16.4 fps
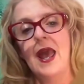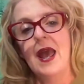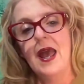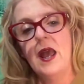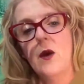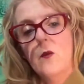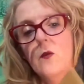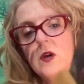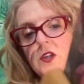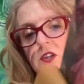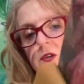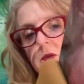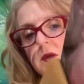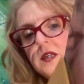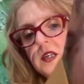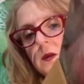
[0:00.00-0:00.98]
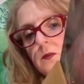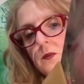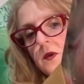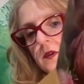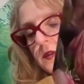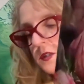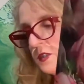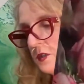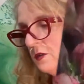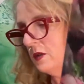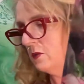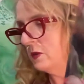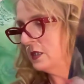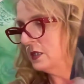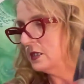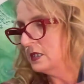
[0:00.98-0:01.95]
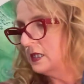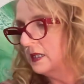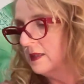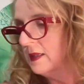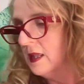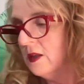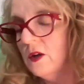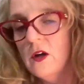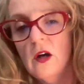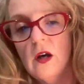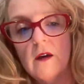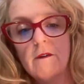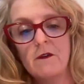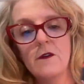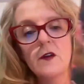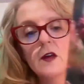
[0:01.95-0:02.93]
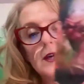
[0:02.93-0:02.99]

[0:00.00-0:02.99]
And what you end up with, so there, we just take that off,